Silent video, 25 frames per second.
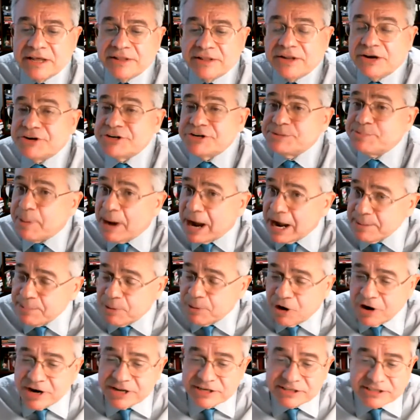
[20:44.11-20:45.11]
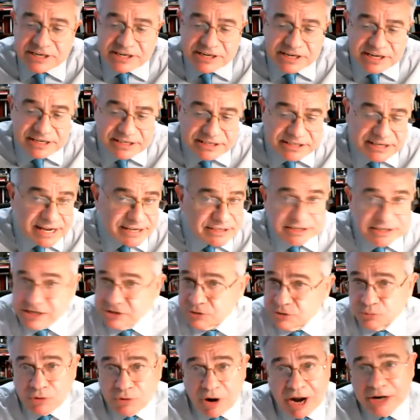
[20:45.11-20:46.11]
There is bipartisan consensus,
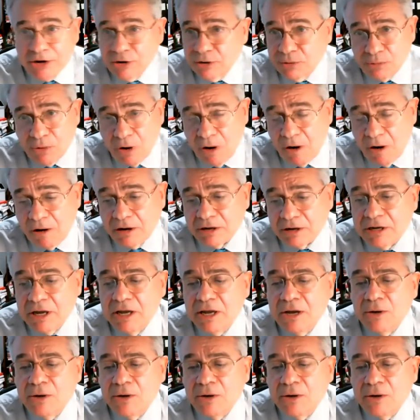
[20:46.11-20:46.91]
right or wrong,